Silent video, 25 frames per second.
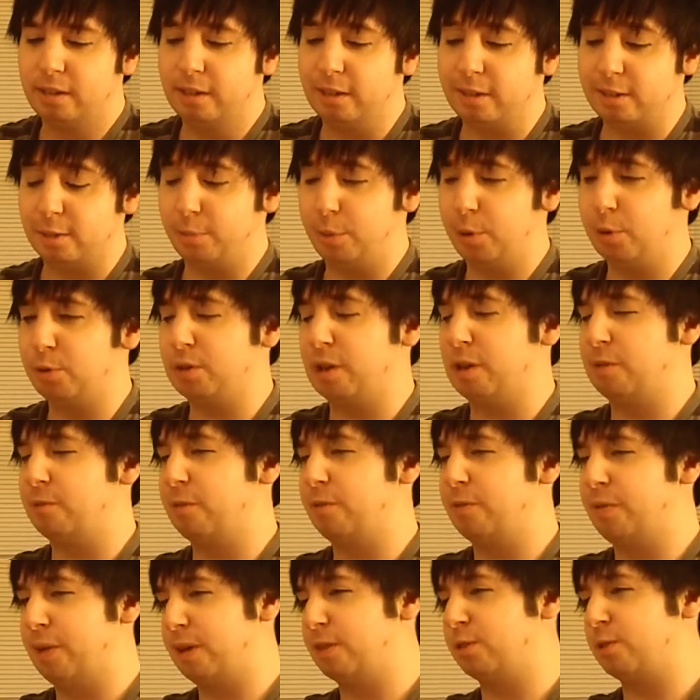as opposed to
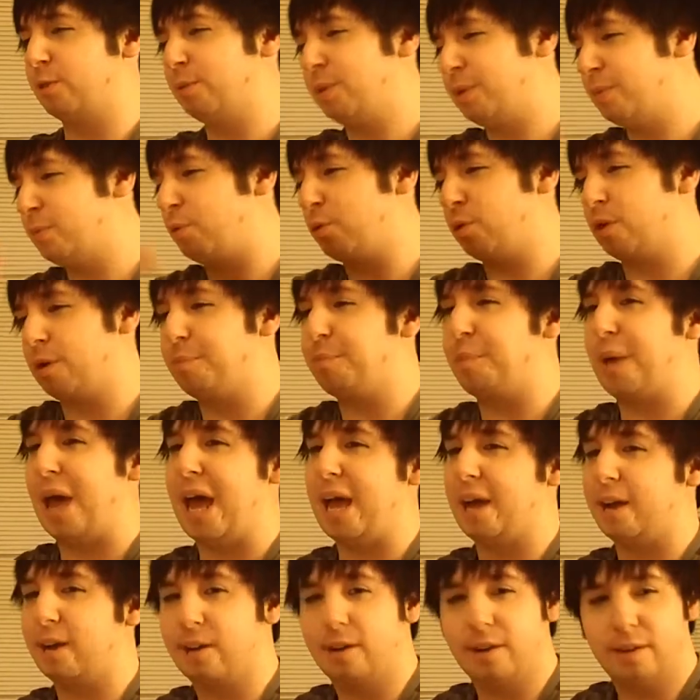other things that would be more in the
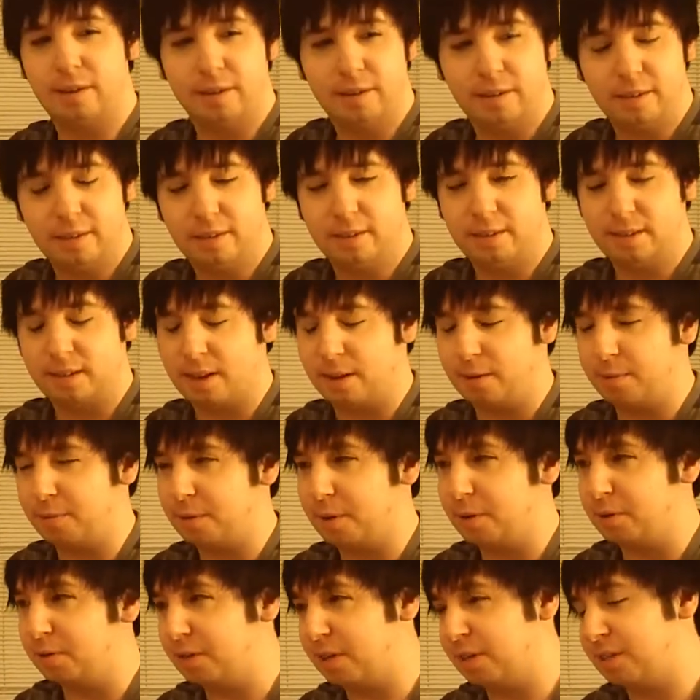back that I
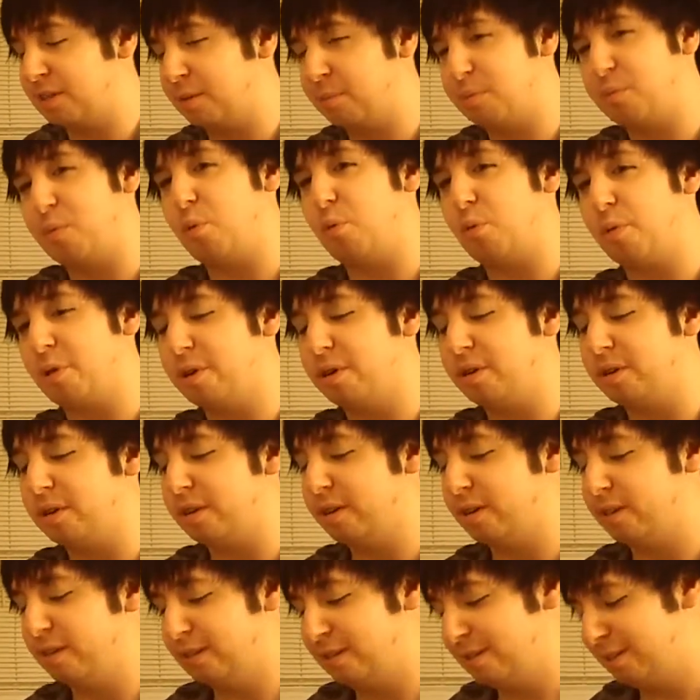felt less important.